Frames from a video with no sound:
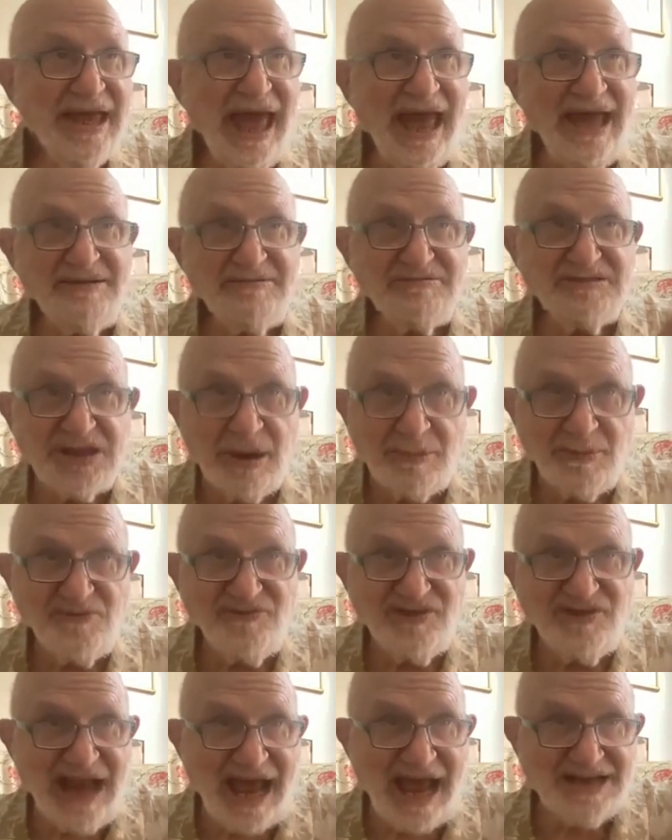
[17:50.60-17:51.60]
And some of
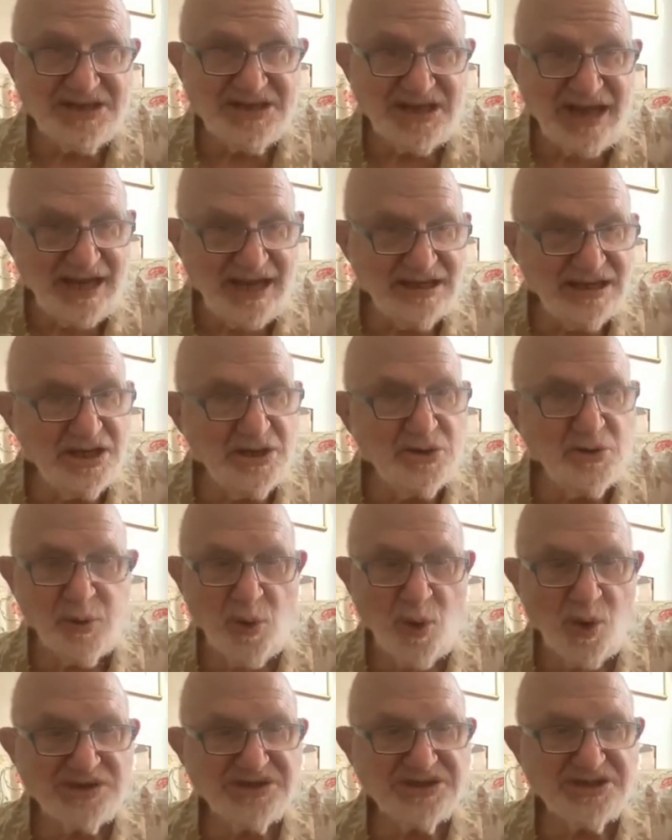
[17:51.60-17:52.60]
it accidentally
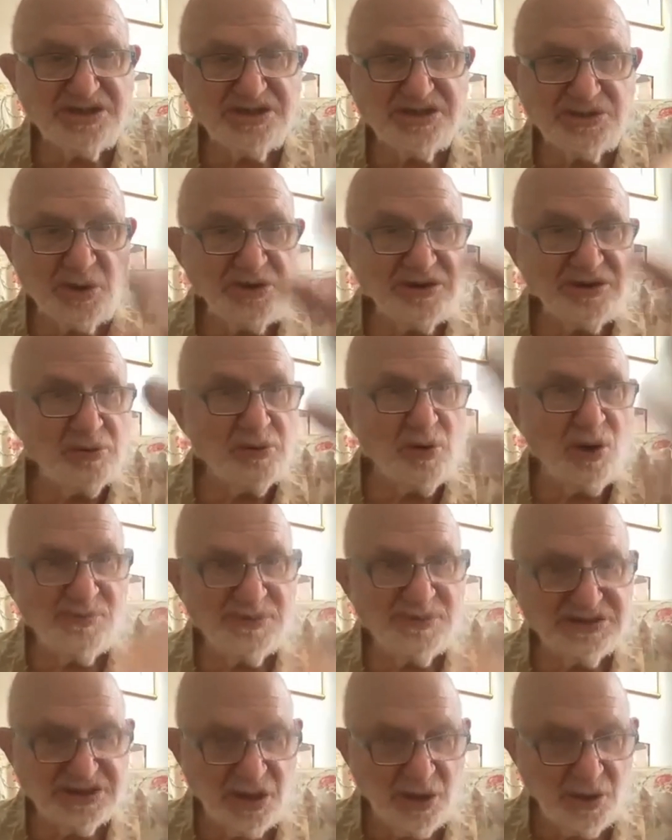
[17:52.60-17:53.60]
crosses on the
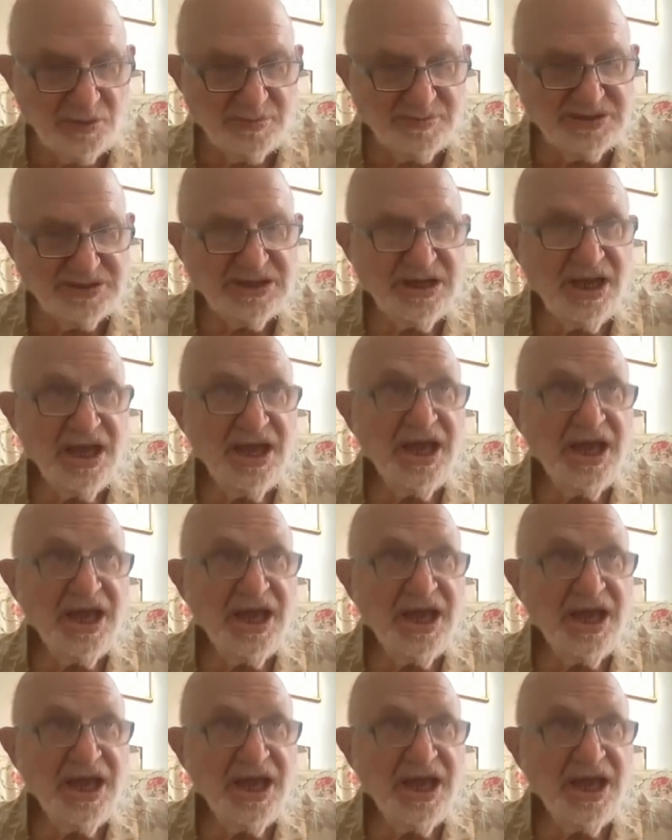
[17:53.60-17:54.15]
chromosomes.